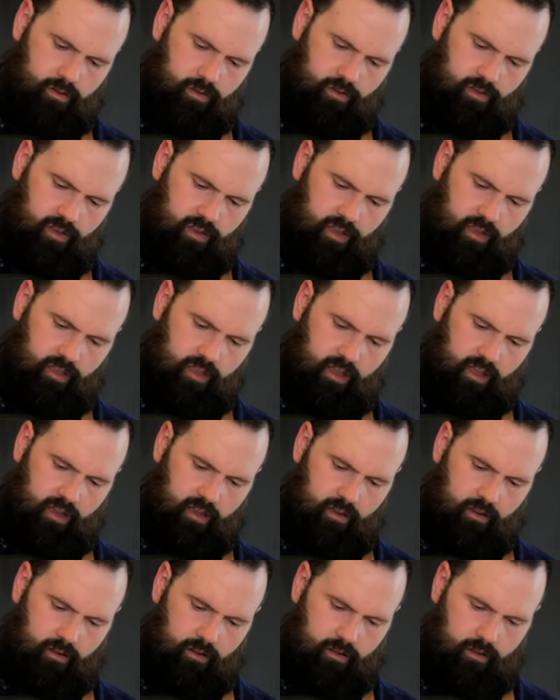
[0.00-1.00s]
Just like
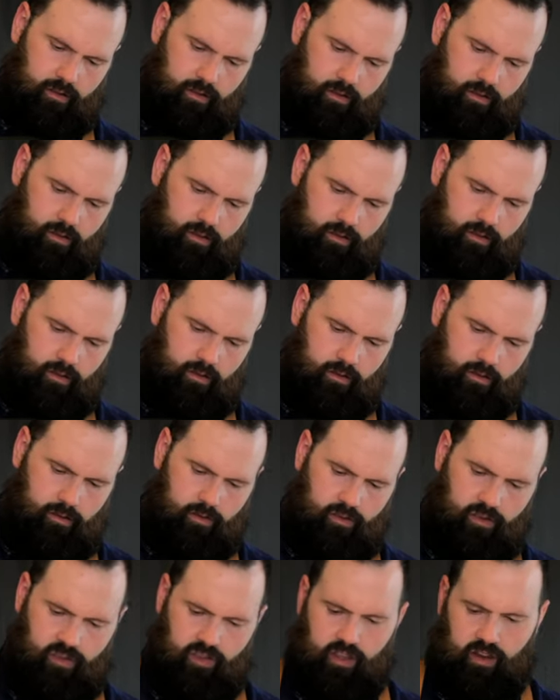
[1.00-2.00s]
that.
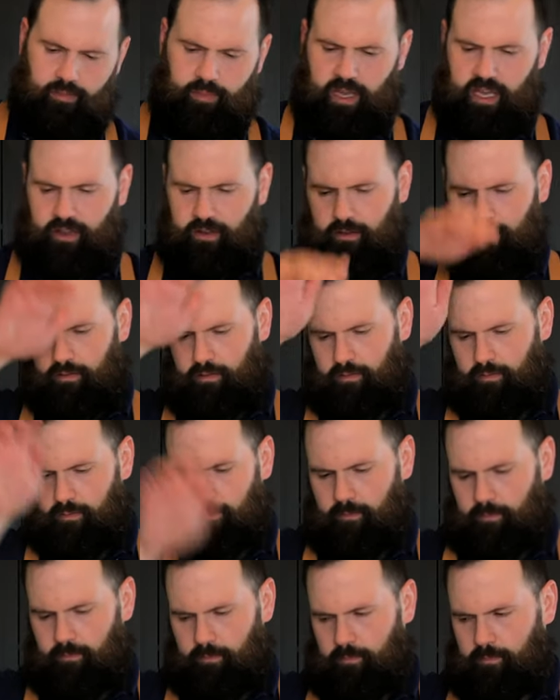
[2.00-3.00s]
Seat him in.
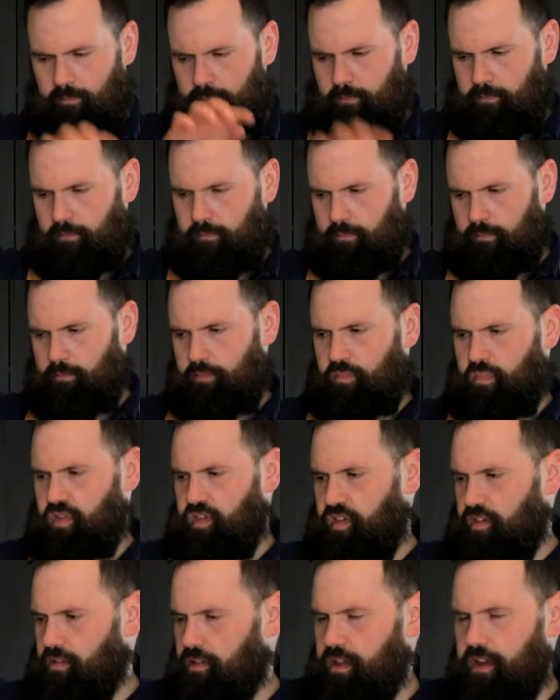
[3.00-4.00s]

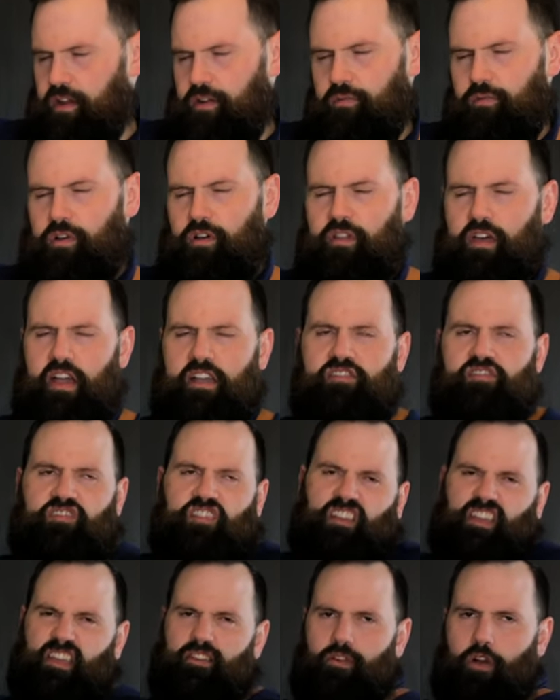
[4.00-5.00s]
Seal it in real nice.
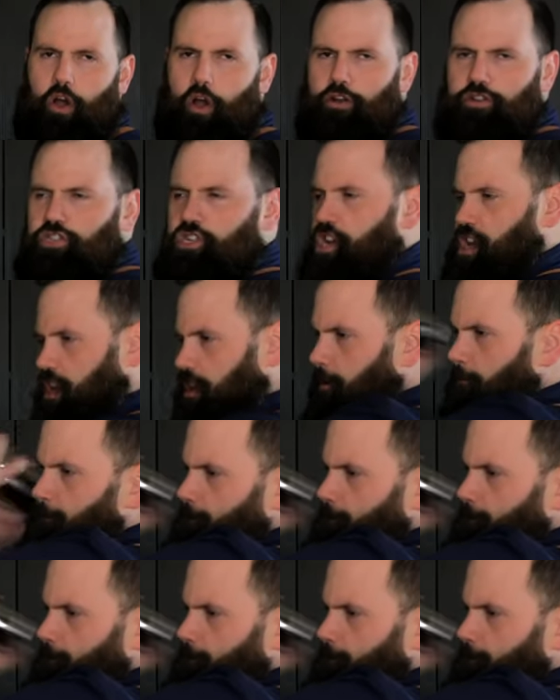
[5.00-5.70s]
Give it a hard shake.